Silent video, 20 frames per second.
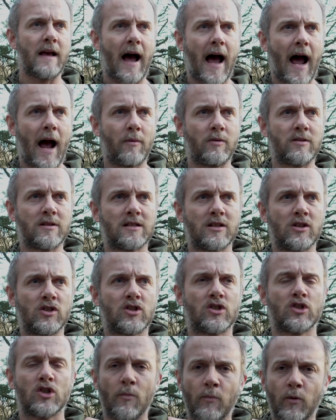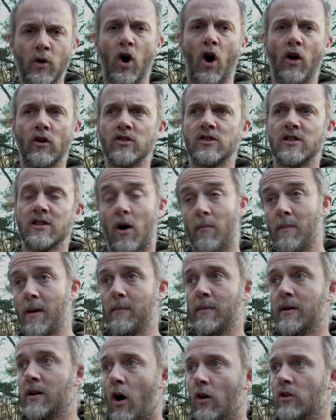I was subconscious or
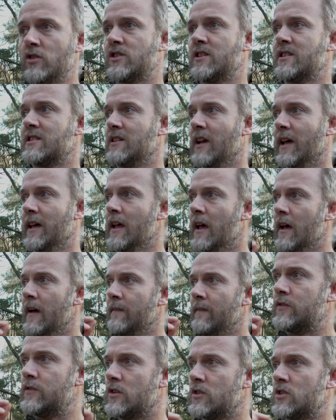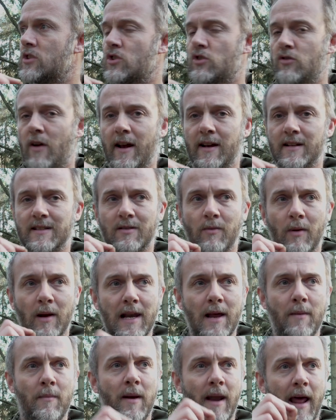maybe consciously just trying to
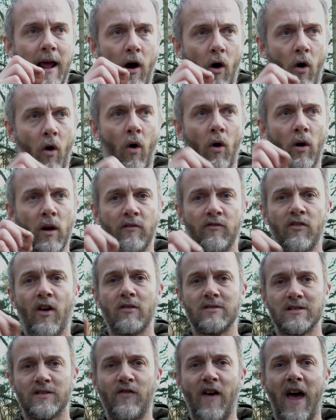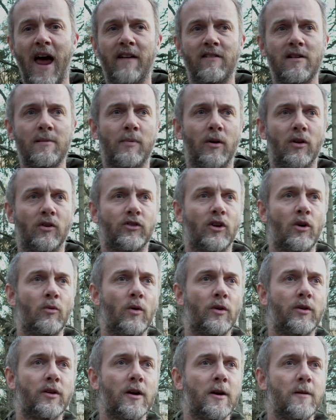eliminate all of those variables that
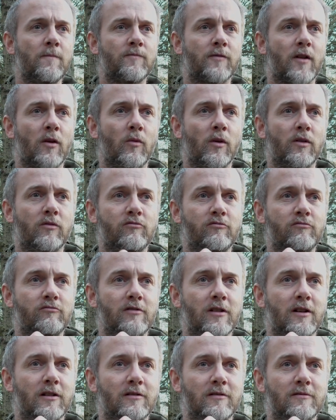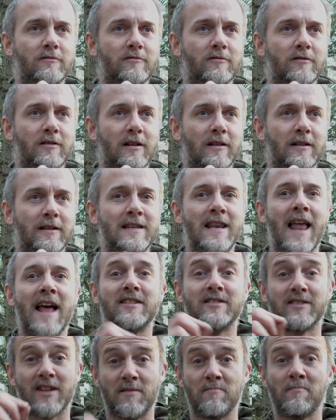would that would
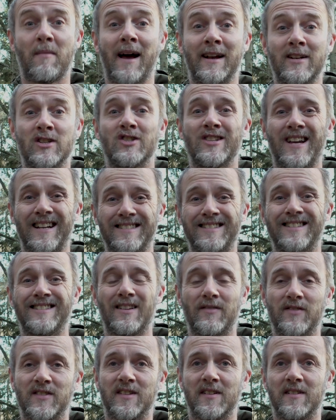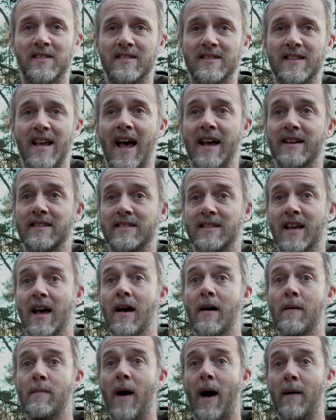lessen my chances of success
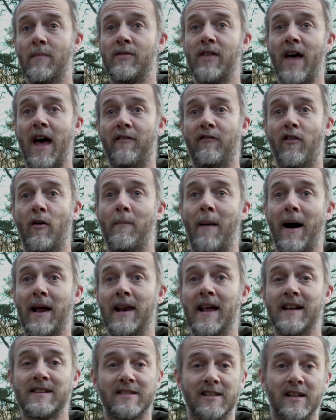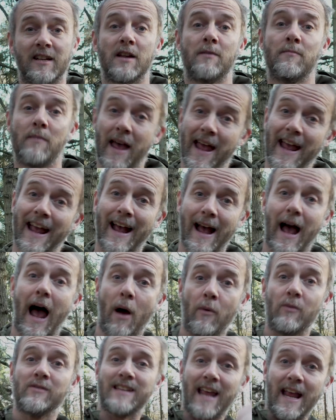and therefore by lessening them
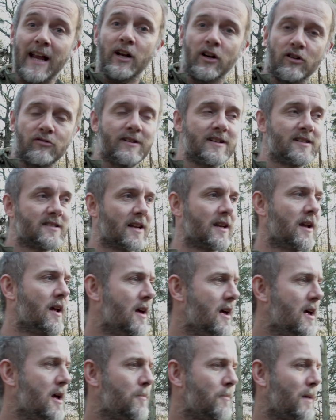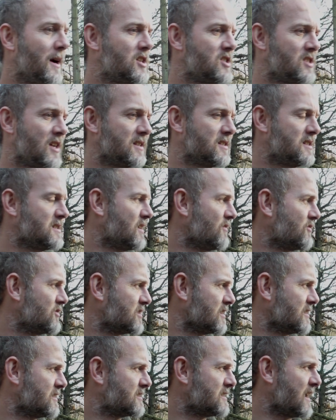I was increasing my chances of
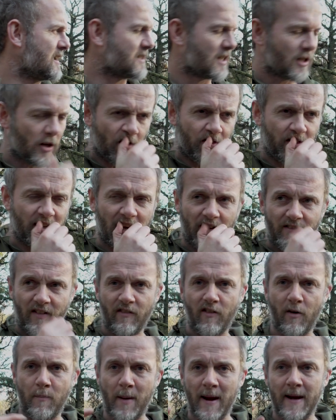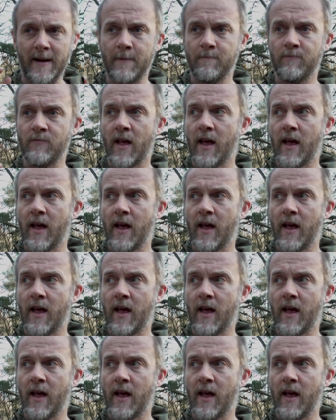success. I don't think I've ever been